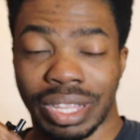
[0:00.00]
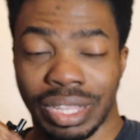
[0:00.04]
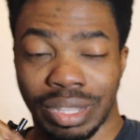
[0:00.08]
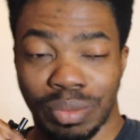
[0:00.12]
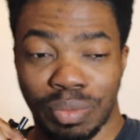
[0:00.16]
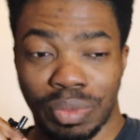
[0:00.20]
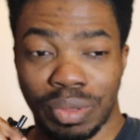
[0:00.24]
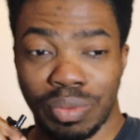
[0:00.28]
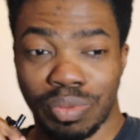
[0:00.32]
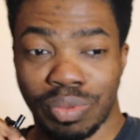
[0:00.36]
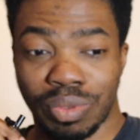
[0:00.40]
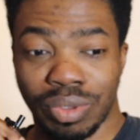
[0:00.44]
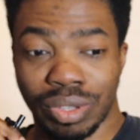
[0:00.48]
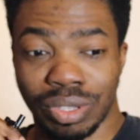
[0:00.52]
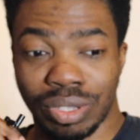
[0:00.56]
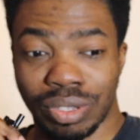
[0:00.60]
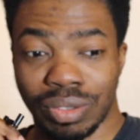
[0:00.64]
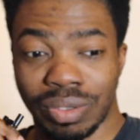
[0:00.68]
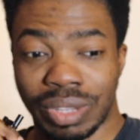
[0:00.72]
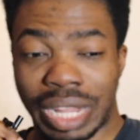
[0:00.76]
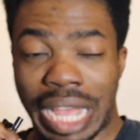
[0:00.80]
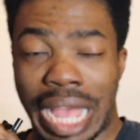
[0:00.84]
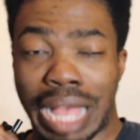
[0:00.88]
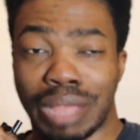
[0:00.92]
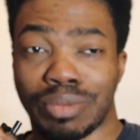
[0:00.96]
and people are
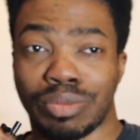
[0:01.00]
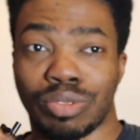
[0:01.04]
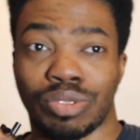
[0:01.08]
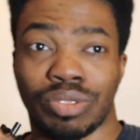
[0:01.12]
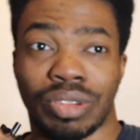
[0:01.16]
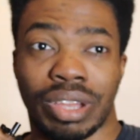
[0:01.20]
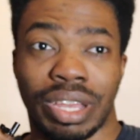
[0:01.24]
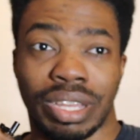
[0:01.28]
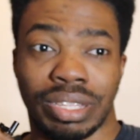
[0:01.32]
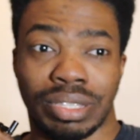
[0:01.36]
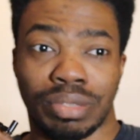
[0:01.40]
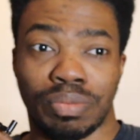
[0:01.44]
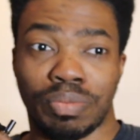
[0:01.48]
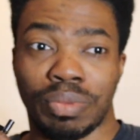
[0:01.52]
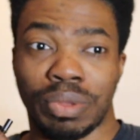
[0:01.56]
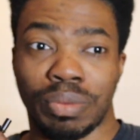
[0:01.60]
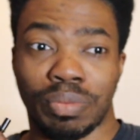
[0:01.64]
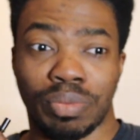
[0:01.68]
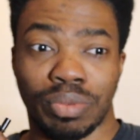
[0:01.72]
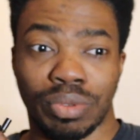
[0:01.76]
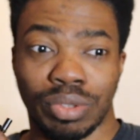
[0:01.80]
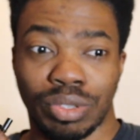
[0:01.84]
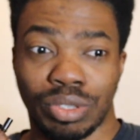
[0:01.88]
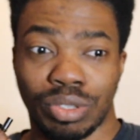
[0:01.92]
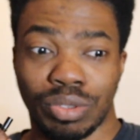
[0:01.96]
doing abstract,
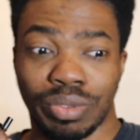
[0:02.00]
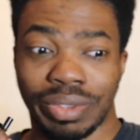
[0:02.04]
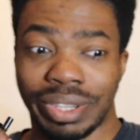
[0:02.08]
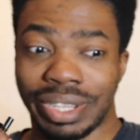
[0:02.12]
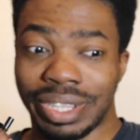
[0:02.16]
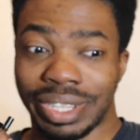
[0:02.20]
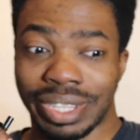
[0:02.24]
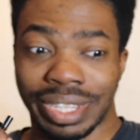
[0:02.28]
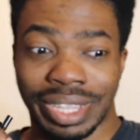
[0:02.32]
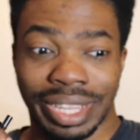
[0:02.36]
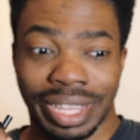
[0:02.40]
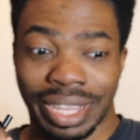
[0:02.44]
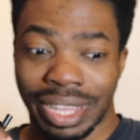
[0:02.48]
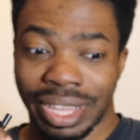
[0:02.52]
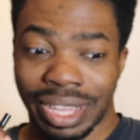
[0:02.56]
people are doing